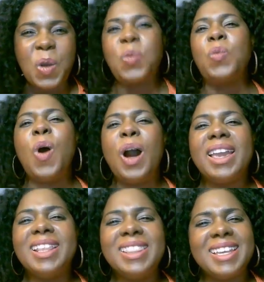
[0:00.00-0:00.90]
walk
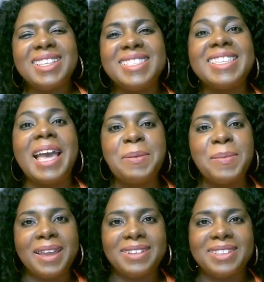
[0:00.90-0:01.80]
in the
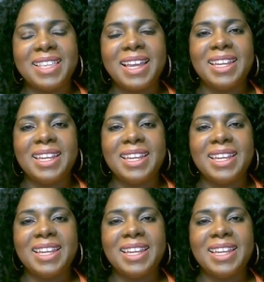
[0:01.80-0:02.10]
assignment that He